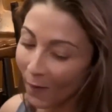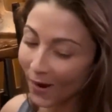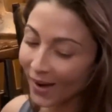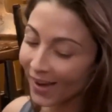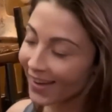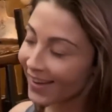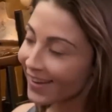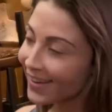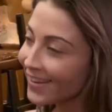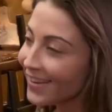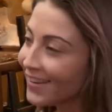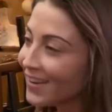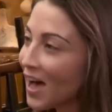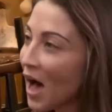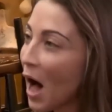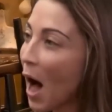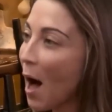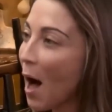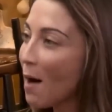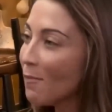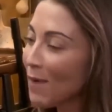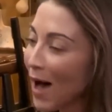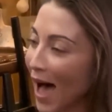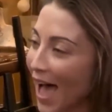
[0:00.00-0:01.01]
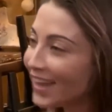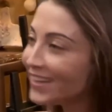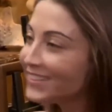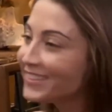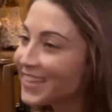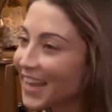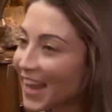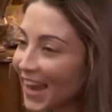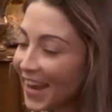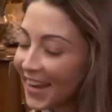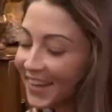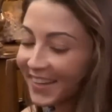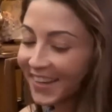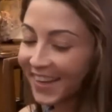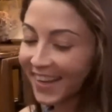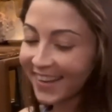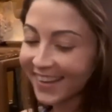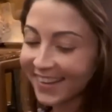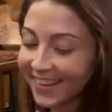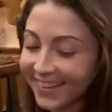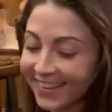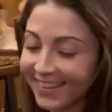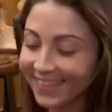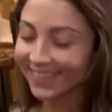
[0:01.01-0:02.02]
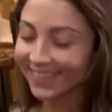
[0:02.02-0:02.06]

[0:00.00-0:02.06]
even though he has been a regular on the show for